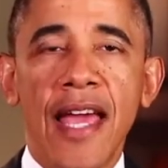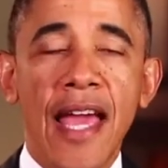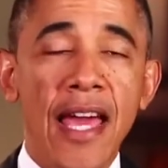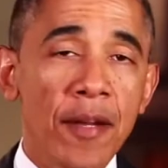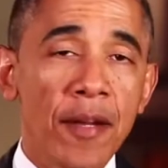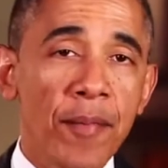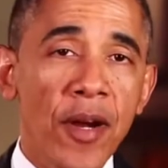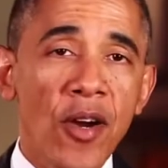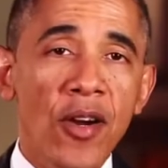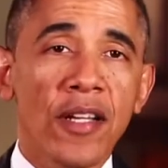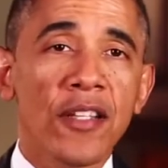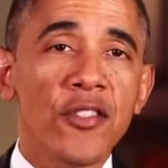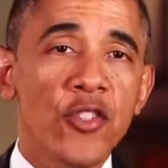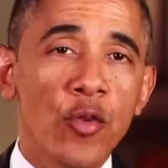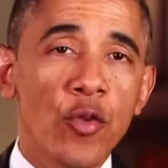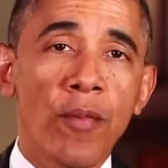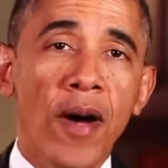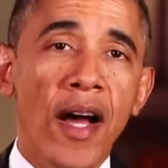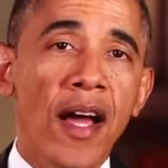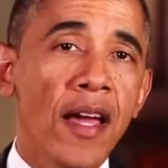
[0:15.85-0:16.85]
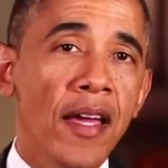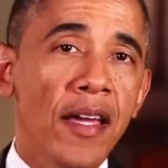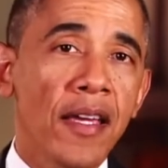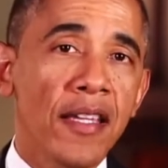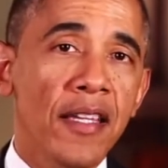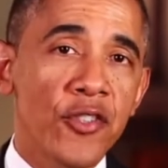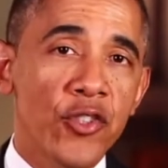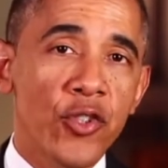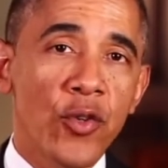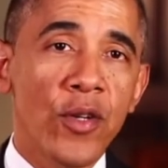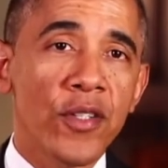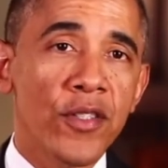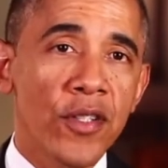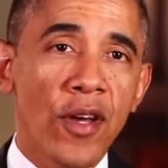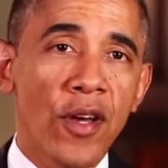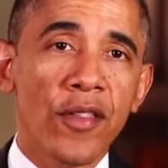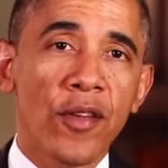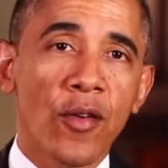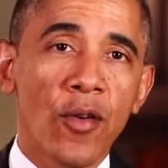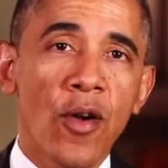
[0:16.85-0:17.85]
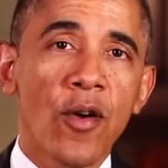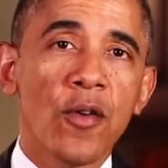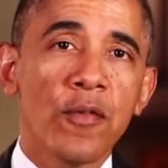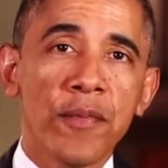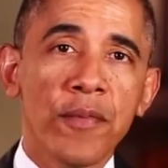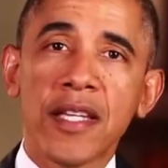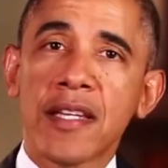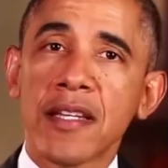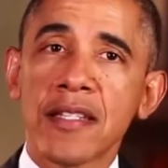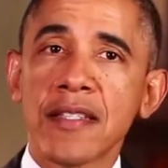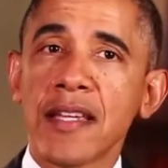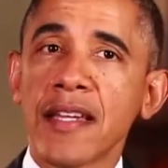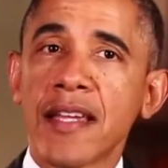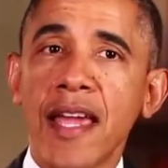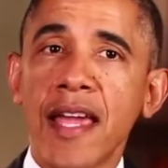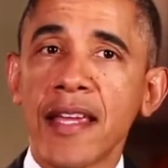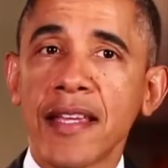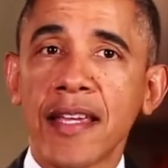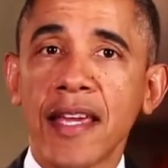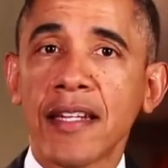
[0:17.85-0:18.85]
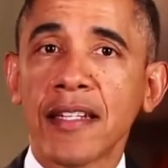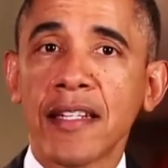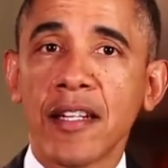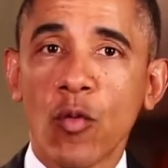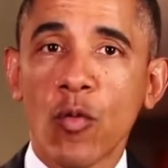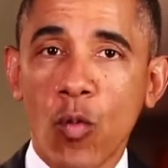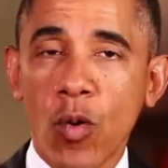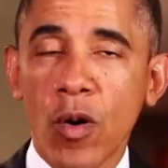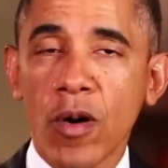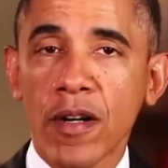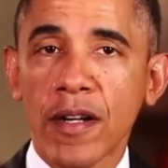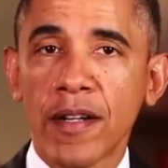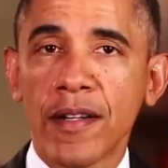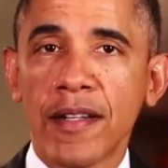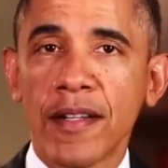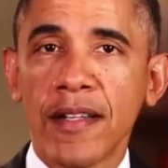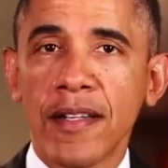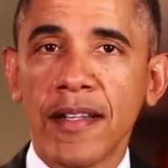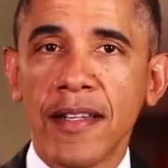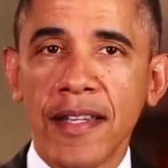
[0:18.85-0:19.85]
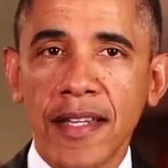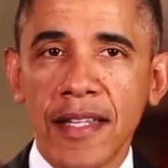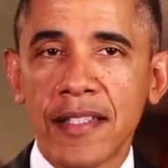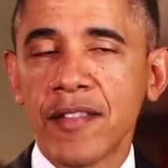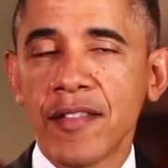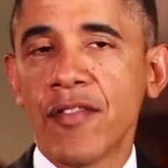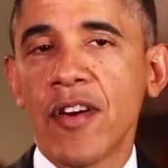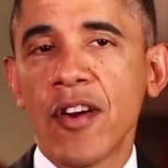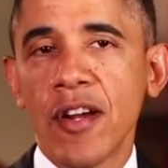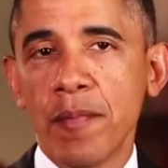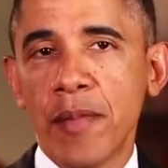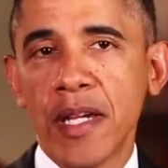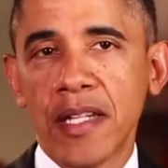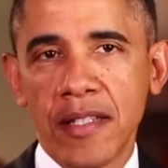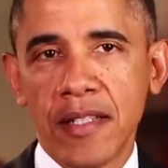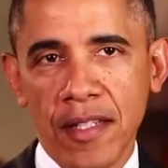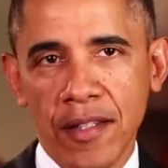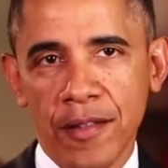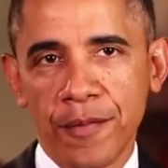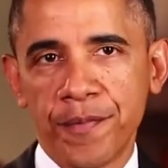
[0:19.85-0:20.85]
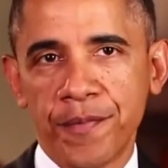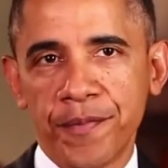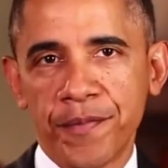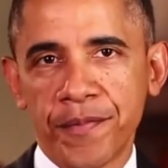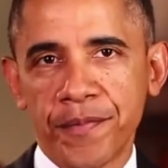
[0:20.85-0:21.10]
and Americans who buy insurance on their own because they can't get it at work, it's a very big deal.